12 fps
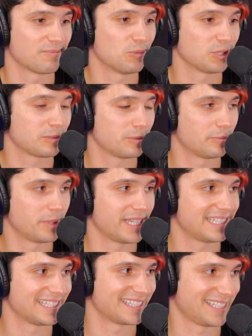multiple
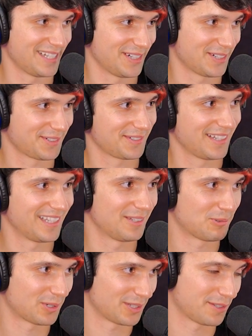bases here in
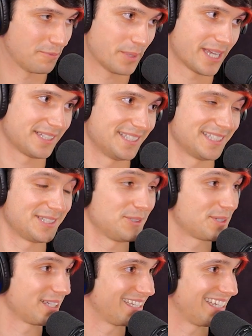the world of bases.
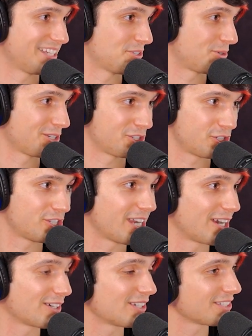You could
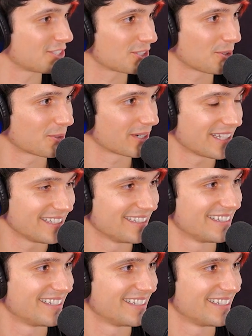share a story.